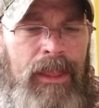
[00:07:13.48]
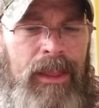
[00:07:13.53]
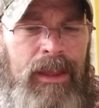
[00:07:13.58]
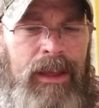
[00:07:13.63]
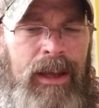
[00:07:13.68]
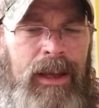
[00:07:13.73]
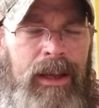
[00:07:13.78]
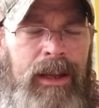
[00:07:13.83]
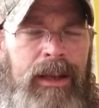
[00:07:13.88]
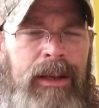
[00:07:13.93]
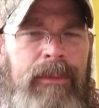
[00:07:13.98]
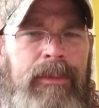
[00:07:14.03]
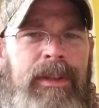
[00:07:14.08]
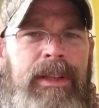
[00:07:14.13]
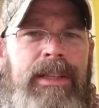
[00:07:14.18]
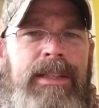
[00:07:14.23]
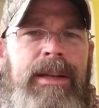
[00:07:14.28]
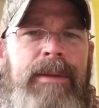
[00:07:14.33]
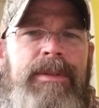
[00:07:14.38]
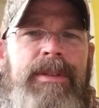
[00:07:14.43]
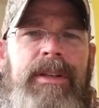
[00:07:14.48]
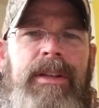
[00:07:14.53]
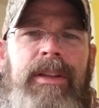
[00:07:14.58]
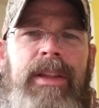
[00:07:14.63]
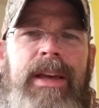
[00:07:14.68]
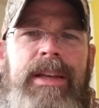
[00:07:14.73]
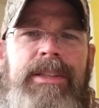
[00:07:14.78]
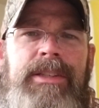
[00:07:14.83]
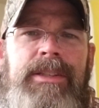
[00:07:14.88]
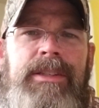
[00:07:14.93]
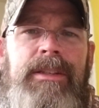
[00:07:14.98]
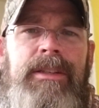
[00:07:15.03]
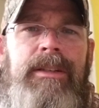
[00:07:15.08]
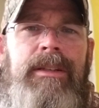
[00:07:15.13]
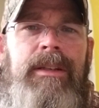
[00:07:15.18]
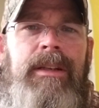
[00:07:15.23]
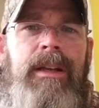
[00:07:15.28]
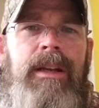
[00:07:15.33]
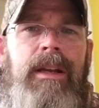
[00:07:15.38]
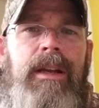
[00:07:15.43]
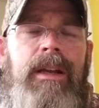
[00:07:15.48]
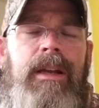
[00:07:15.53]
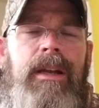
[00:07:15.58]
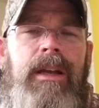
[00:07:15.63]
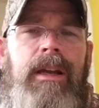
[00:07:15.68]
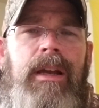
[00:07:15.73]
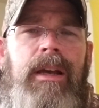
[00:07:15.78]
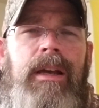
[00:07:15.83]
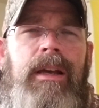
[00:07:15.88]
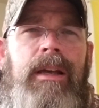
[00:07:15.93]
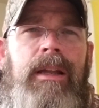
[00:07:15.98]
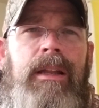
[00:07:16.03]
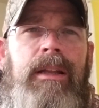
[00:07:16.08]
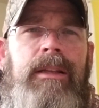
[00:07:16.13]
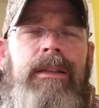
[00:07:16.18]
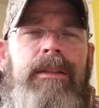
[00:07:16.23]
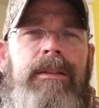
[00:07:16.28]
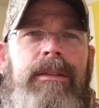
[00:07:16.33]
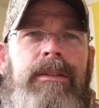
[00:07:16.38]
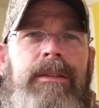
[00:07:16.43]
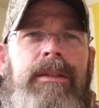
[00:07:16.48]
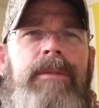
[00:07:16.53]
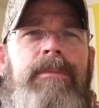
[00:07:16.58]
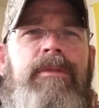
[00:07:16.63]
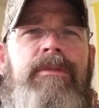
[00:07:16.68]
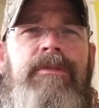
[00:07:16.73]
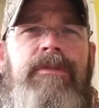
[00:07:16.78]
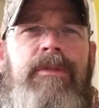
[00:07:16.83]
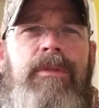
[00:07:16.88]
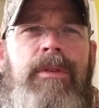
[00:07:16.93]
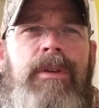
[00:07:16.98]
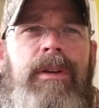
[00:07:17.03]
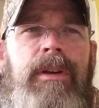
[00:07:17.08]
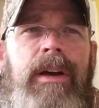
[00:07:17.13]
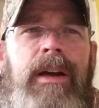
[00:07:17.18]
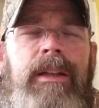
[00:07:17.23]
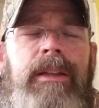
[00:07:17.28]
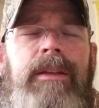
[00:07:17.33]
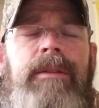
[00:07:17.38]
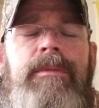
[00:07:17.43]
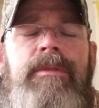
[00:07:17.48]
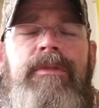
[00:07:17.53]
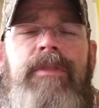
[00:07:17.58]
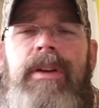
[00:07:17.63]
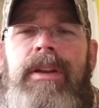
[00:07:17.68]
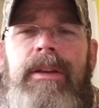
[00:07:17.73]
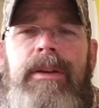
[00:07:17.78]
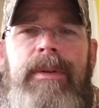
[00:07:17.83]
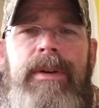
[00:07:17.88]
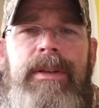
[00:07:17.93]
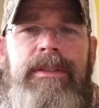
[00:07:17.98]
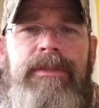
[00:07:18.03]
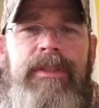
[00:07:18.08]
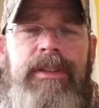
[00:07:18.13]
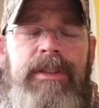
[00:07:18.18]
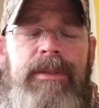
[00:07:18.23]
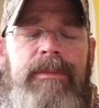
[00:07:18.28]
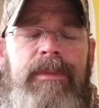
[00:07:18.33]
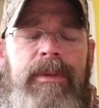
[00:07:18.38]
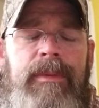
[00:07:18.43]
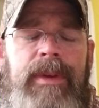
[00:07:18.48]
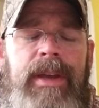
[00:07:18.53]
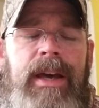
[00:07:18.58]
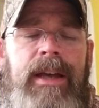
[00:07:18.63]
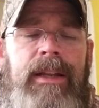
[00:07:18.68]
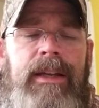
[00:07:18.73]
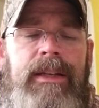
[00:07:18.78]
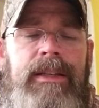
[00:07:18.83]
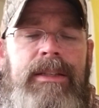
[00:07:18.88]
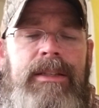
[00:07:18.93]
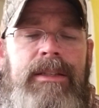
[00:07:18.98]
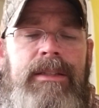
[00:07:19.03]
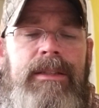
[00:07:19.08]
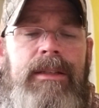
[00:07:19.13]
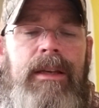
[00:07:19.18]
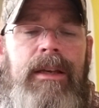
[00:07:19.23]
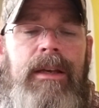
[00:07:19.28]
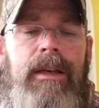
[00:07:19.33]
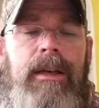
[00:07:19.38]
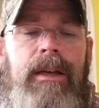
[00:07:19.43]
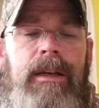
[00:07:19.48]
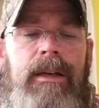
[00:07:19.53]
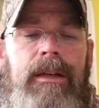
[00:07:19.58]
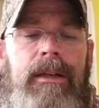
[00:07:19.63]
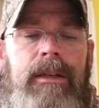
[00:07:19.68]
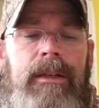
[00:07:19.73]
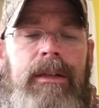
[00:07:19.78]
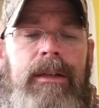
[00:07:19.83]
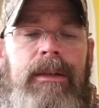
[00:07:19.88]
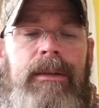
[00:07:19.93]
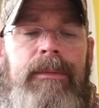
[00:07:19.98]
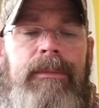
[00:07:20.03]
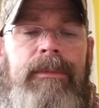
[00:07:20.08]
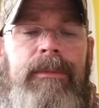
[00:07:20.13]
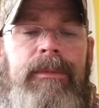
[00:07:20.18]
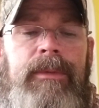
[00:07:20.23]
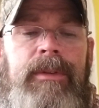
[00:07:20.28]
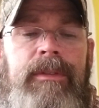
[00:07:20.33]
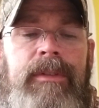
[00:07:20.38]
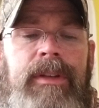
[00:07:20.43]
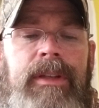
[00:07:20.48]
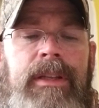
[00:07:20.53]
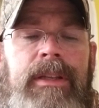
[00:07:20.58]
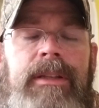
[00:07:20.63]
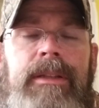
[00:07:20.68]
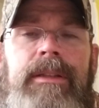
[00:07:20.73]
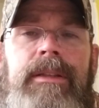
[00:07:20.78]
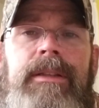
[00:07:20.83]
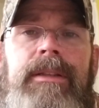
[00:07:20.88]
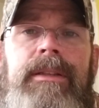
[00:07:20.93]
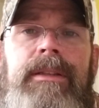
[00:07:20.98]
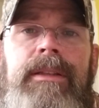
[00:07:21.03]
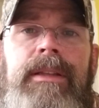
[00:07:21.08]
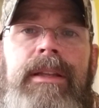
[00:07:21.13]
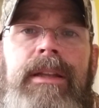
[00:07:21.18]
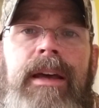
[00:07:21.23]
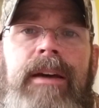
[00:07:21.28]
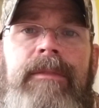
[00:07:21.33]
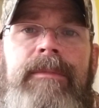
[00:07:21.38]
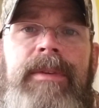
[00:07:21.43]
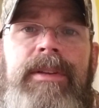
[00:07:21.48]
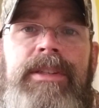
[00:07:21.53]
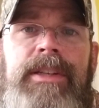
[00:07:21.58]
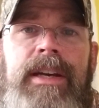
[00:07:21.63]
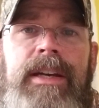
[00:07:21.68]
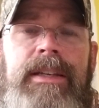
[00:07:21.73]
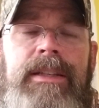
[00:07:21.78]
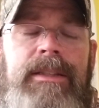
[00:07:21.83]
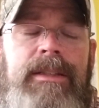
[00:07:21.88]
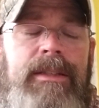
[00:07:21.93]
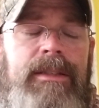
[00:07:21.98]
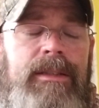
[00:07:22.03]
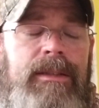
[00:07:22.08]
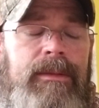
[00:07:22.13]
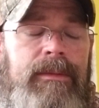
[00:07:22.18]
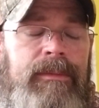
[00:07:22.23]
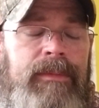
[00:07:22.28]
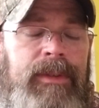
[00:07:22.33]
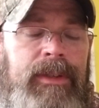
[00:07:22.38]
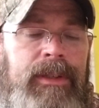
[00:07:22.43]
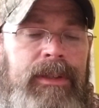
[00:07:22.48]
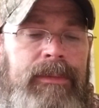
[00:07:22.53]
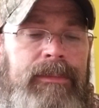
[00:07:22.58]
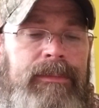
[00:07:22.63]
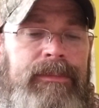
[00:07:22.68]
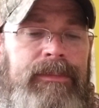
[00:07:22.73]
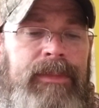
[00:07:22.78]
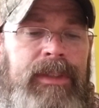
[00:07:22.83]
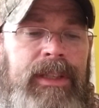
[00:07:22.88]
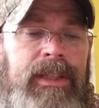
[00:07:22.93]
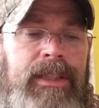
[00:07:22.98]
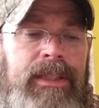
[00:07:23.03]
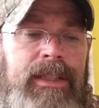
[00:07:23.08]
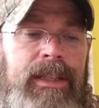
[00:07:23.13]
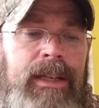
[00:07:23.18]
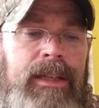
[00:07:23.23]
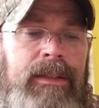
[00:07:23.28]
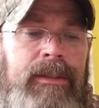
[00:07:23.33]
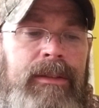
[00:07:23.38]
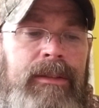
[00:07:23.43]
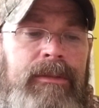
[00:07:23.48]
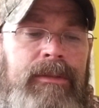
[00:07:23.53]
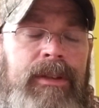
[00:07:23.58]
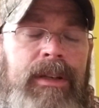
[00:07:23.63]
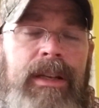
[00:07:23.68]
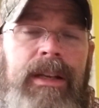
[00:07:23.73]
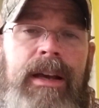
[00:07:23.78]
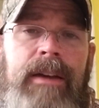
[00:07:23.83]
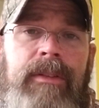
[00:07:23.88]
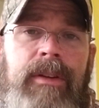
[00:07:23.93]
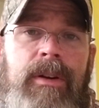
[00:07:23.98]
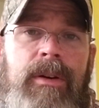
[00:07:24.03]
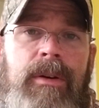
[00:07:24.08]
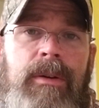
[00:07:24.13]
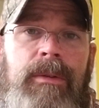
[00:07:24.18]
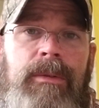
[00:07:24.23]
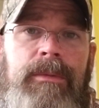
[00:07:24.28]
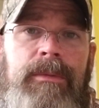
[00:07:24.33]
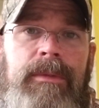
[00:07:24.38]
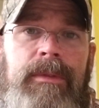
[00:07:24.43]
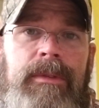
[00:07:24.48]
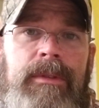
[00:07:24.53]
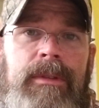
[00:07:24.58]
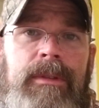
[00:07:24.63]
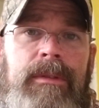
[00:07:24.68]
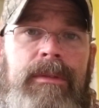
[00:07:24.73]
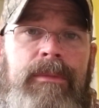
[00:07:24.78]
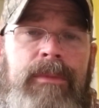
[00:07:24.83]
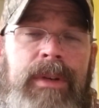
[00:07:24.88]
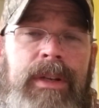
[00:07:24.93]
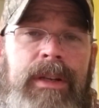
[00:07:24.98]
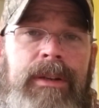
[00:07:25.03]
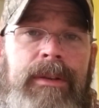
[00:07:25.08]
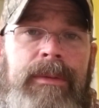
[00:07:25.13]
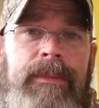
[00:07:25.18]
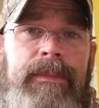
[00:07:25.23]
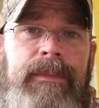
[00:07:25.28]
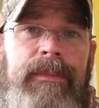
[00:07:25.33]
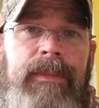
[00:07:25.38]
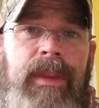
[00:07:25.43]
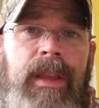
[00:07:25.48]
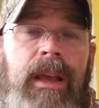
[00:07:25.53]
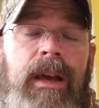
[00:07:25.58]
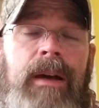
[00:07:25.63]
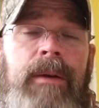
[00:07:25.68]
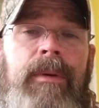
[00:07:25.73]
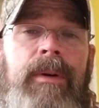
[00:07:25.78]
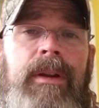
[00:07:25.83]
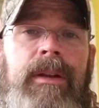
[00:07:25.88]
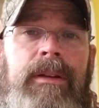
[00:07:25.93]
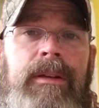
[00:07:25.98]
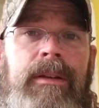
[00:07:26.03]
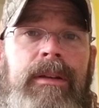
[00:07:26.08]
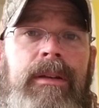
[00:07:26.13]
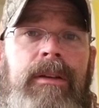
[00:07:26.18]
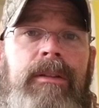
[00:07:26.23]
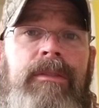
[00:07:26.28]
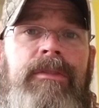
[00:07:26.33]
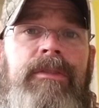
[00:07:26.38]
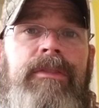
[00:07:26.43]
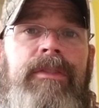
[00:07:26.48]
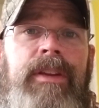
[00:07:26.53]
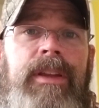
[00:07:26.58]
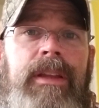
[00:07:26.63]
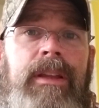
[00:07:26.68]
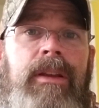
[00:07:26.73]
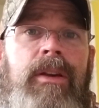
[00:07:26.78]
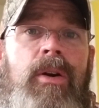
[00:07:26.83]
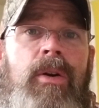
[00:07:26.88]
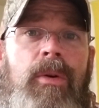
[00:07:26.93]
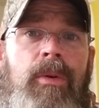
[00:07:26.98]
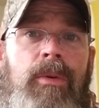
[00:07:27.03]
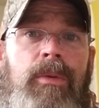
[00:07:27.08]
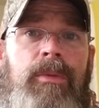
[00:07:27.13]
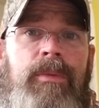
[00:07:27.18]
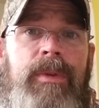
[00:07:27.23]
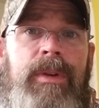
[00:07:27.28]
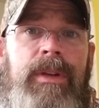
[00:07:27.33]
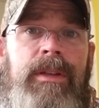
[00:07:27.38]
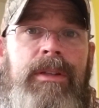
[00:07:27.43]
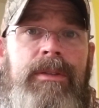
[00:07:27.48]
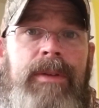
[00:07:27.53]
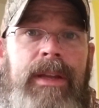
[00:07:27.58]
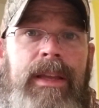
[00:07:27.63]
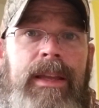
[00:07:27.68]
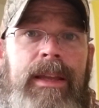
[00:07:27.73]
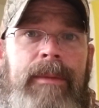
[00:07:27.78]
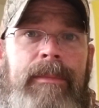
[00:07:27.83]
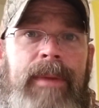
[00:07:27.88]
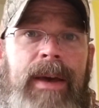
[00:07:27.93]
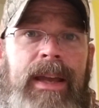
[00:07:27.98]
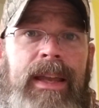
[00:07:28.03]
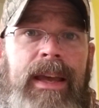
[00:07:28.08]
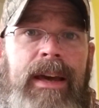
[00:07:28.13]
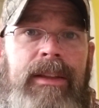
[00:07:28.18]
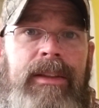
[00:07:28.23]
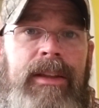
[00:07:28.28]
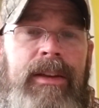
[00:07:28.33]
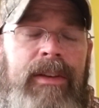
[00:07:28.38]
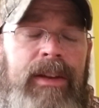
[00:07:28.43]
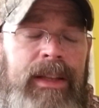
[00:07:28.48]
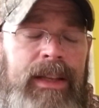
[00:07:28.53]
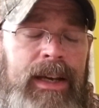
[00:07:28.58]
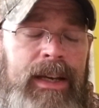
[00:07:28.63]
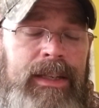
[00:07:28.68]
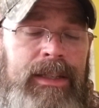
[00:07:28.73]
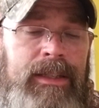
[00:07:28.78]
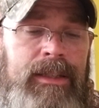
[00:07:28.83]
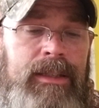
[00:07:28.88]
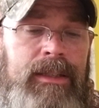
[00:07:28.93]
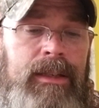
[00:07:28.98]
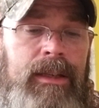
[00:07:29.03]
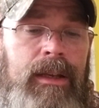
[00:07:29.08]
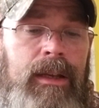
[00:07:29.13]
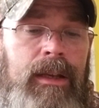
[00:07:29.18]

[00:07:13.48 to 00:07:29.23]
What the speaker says: And with the exception of last year and the year before I didn't go ice fishing, but we had ice. We really didn't have much ice, but like I said, if we're going to have a cold winter, I want a freaking cold winter so I can get back out there on the ice.